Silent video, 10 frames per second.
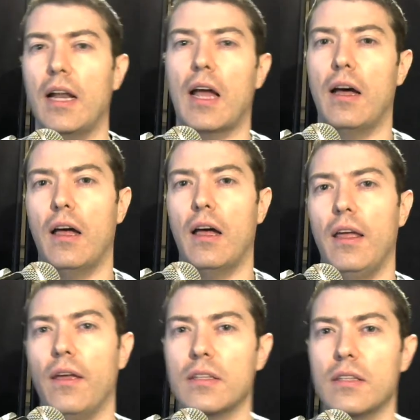I
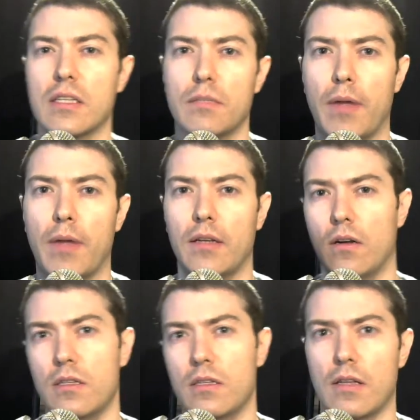suspect
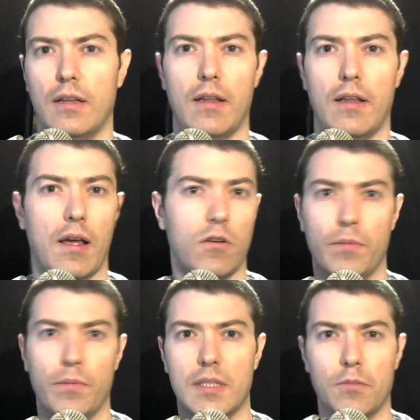also that there could be
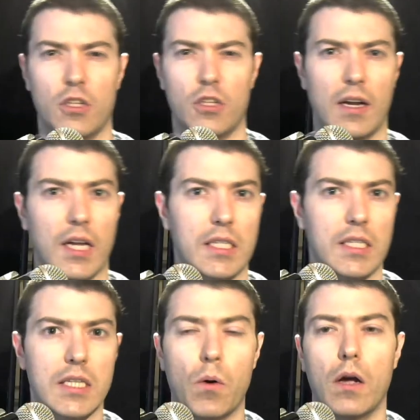some shenanigans
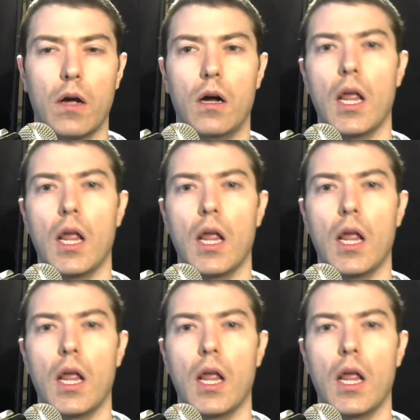going on.